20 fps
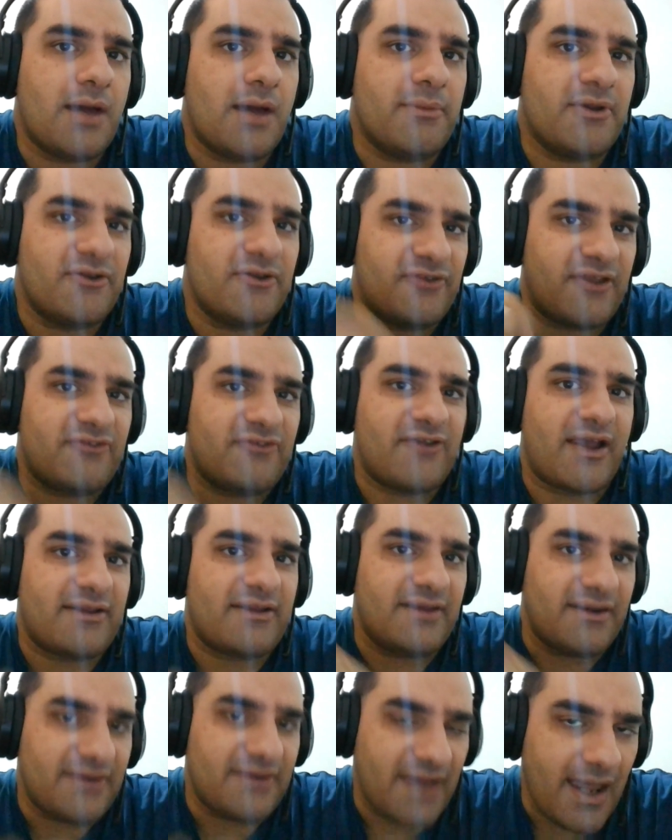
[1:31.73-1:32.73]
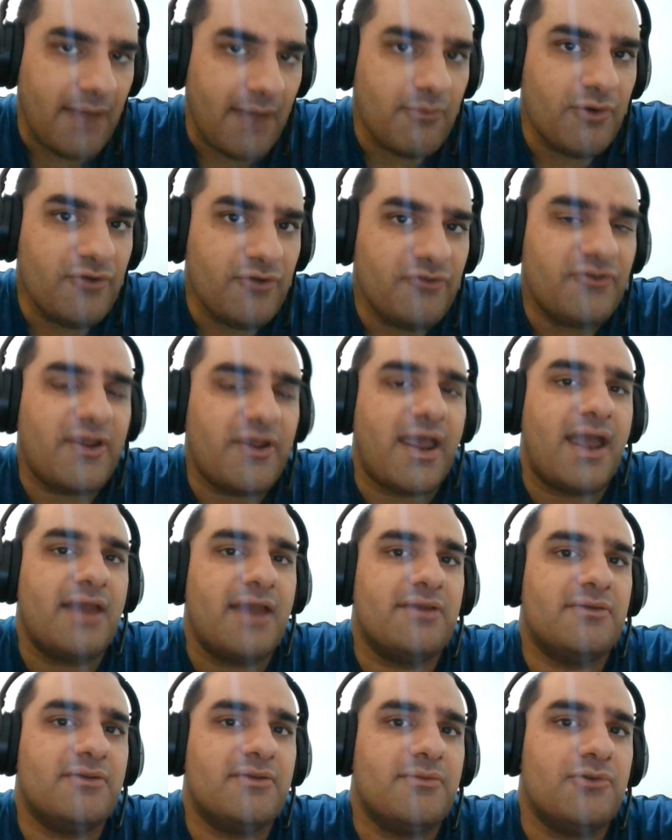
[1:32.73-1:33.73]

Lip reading: because that's acting downwards, and